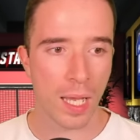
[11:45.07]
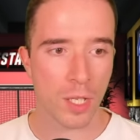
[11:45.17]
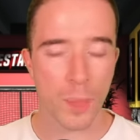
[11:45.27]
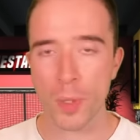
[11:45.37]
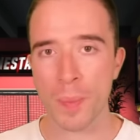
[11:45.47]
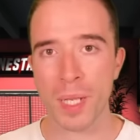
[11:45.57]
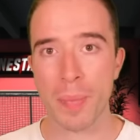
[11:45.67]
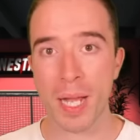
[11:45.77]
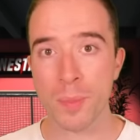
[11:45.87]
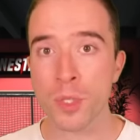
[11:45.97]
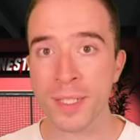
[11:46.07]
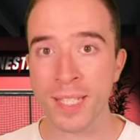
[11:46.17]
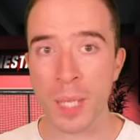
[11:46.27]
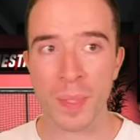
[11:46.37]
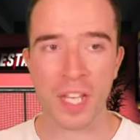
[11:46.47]
You put him in a Bayern Munich
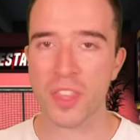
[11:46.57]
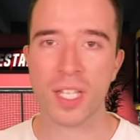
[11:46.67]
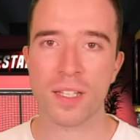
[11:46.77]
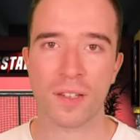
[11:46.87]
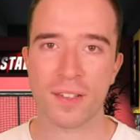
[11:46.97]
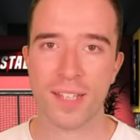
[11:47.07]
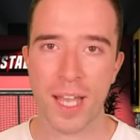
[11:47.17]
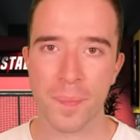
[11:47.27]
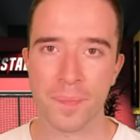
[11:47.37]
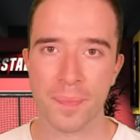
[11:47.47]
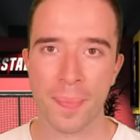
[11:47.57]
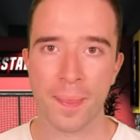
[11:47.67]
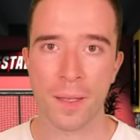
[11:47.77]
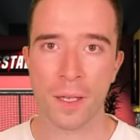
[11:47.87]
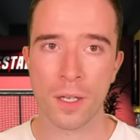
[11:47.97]
team, and I think he does the same.
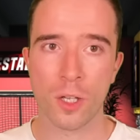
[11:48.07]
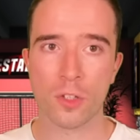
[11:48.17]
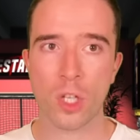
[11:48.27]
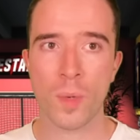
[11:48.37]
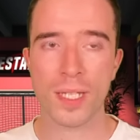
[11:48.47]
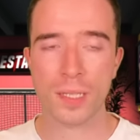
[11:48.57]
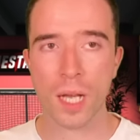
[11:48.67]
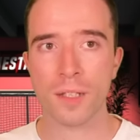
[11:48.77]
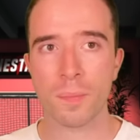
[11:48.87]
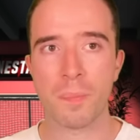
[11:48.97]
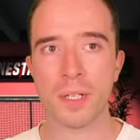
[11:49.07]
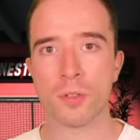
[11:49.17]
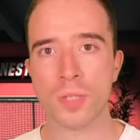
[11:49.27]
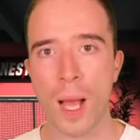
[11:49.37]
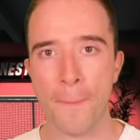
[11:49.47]
So it does
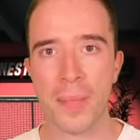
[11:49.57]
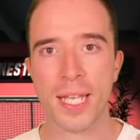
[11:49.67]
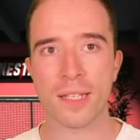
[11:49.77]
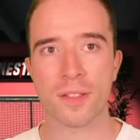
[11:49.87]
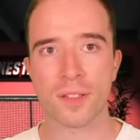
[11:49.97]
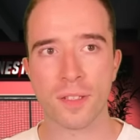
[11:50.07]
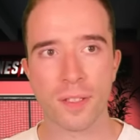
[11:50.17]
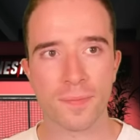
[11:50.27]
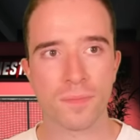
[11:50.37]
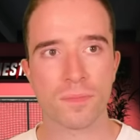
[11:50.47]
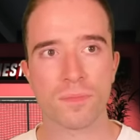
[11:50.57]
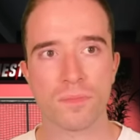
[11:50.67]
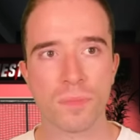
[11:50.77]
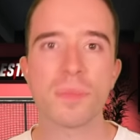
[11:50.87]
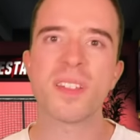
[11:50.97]
build up his
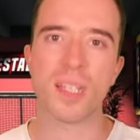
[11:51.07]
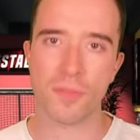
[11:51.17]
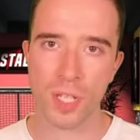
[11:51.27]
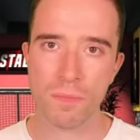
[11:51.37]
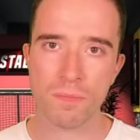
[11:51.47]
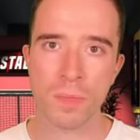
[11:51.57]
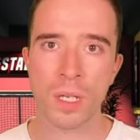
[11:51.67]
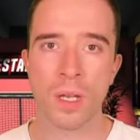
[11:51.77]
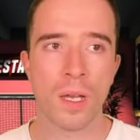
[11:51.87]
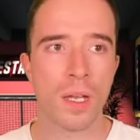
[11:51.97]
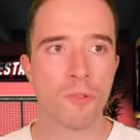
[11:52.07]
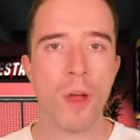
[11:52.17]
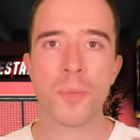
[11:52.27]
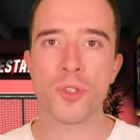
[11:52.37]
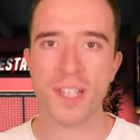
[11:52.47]
CV,
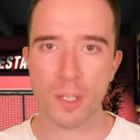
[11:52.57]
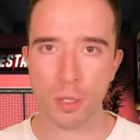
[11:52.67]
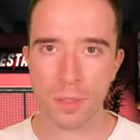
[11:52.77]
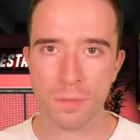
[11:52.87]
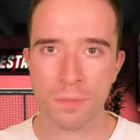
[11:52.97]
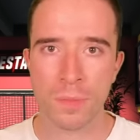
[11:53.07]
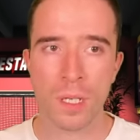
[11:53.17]
reputation,